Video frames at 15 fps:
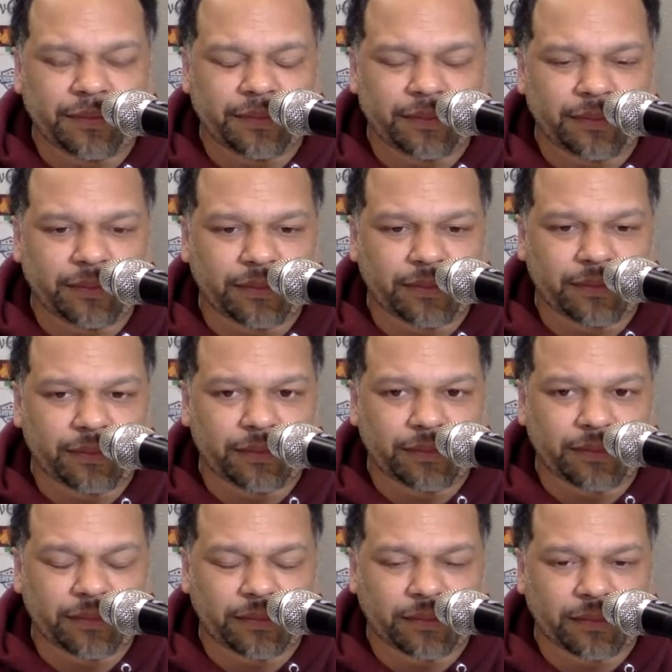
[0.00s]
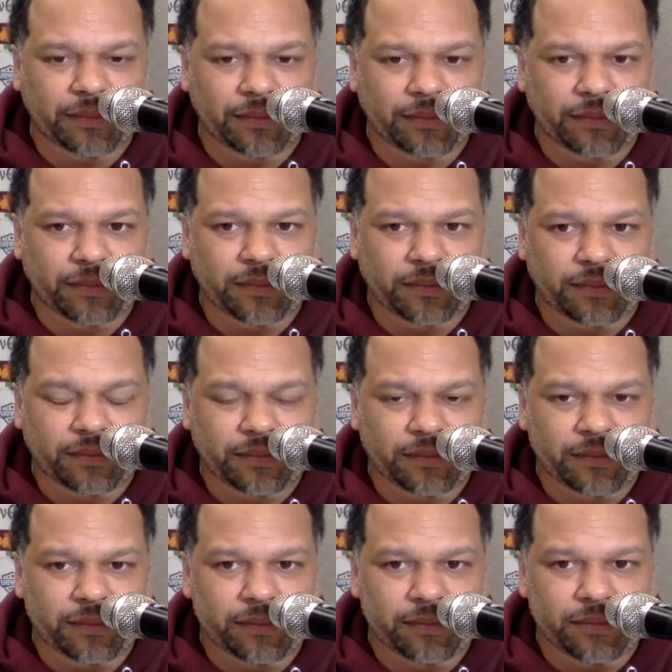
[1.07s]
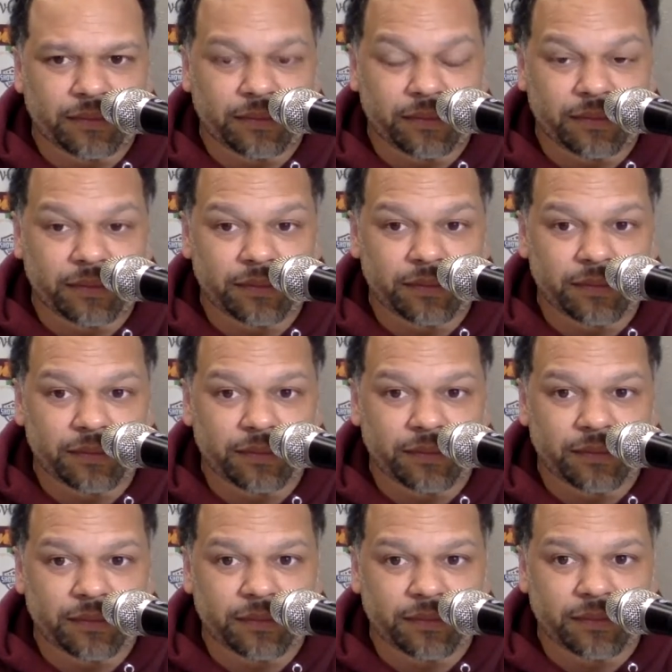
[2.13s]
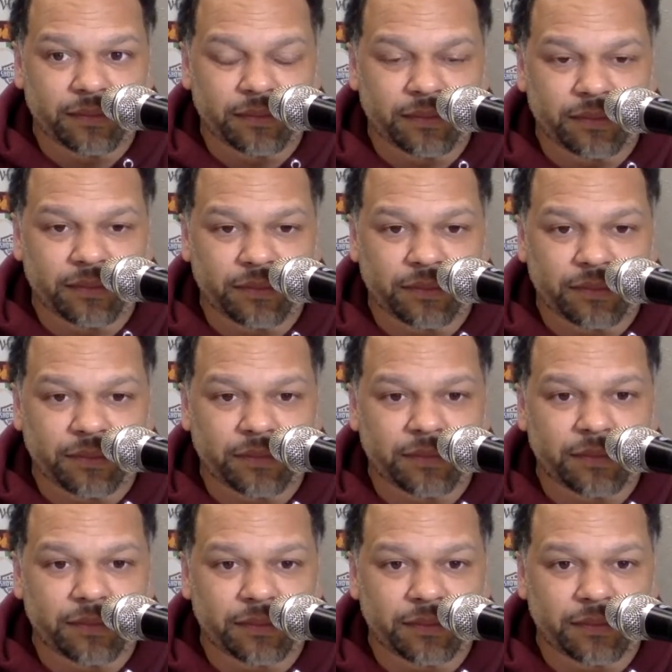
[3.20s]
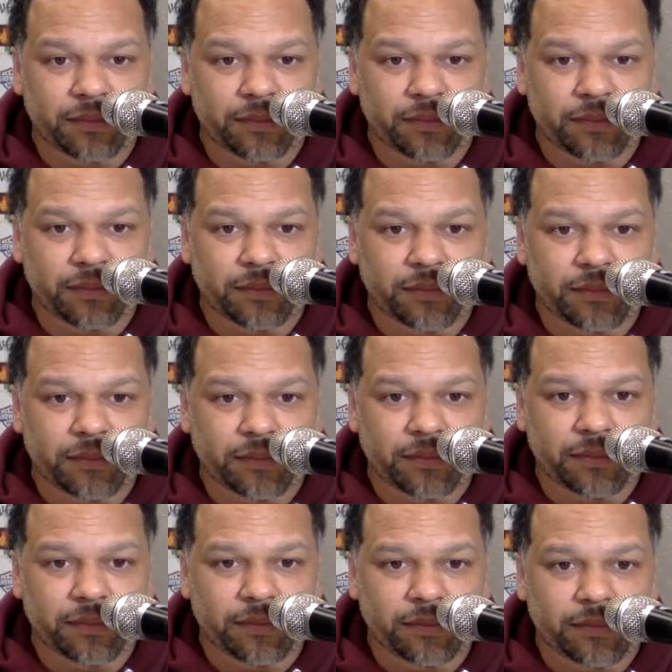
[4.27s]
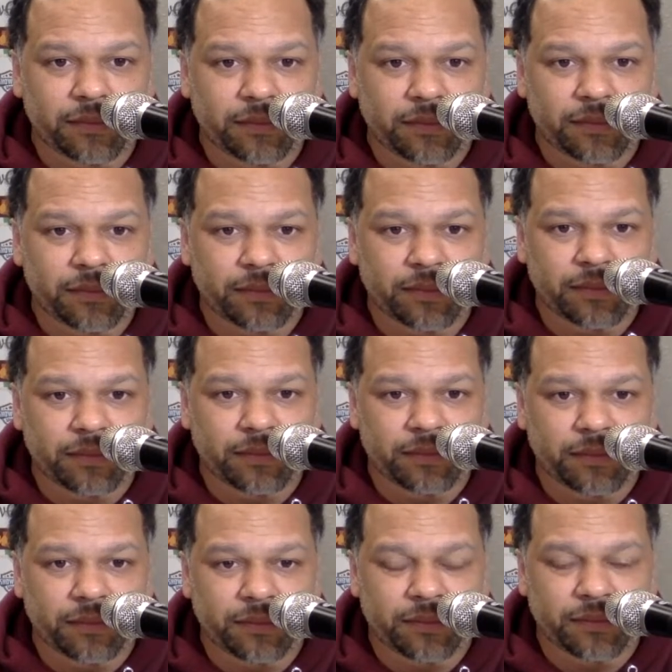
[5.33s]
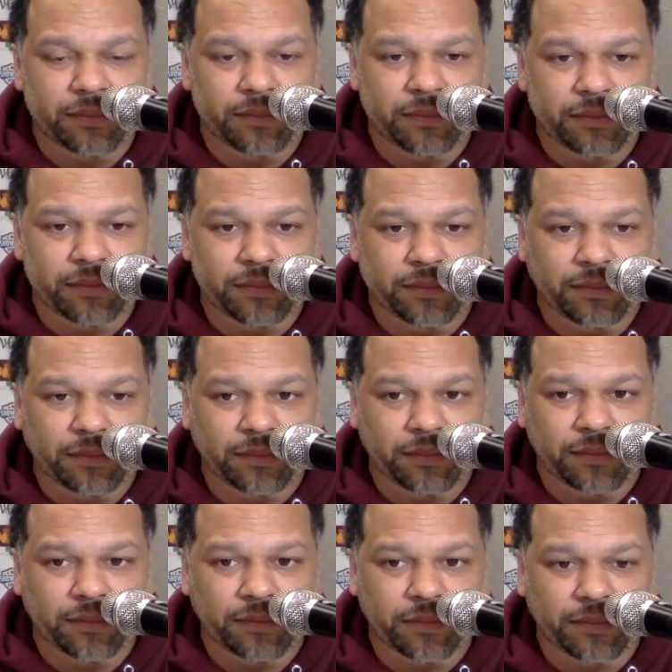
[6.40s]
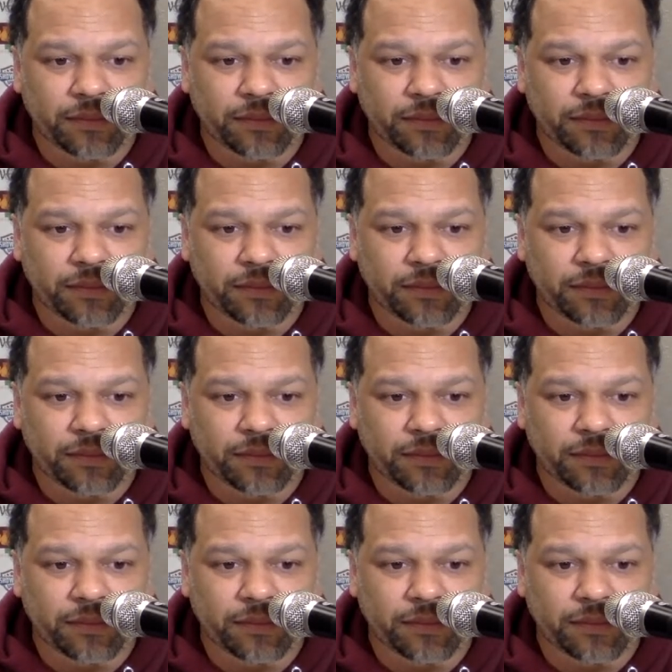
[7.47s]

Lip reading: (silent)